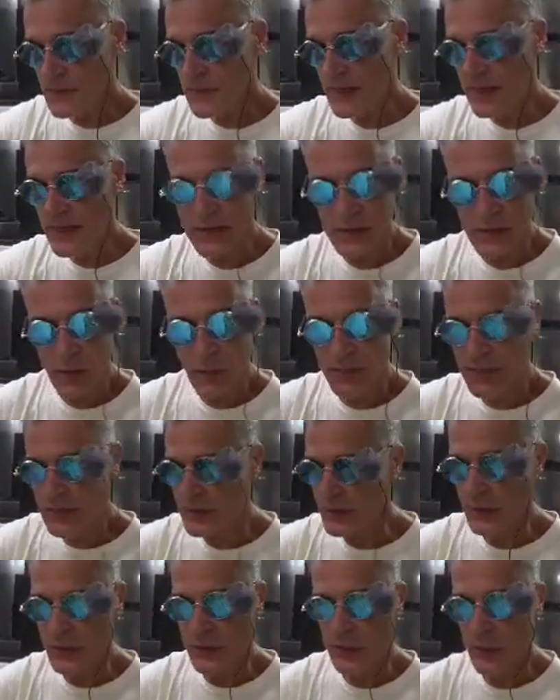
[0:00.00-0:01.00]
kids
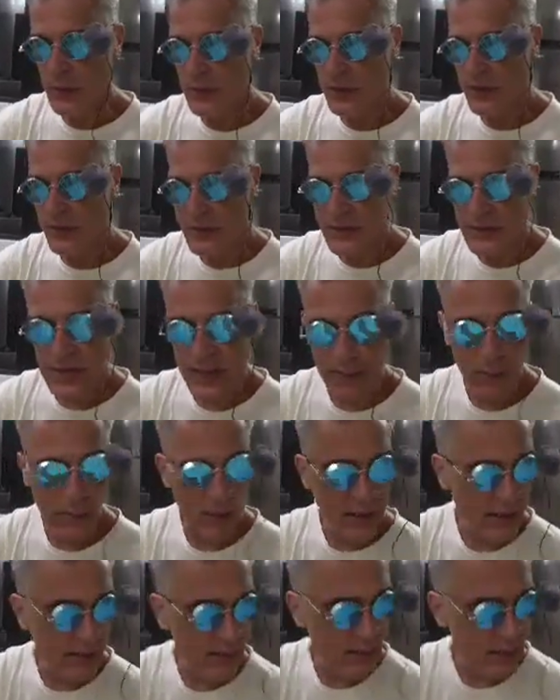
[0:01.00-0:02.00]
opening the door all the time. We
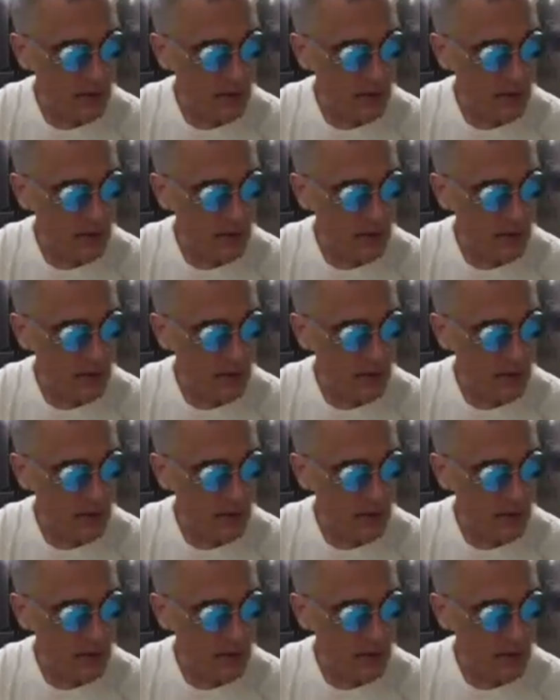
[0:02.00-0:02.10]
keep the